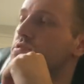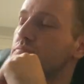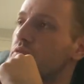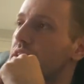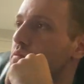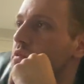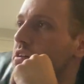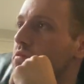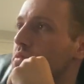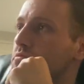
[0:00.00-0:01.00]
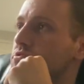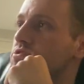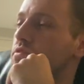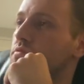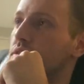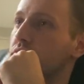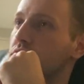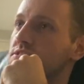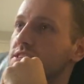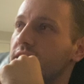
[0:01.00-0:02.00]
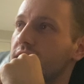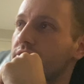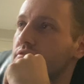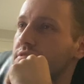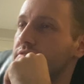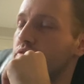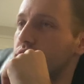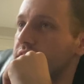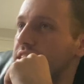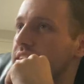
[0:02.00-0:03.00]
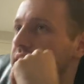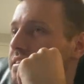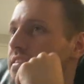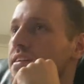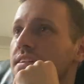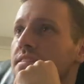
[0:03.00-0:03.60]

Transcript: a point where we were receiving at 13-14, and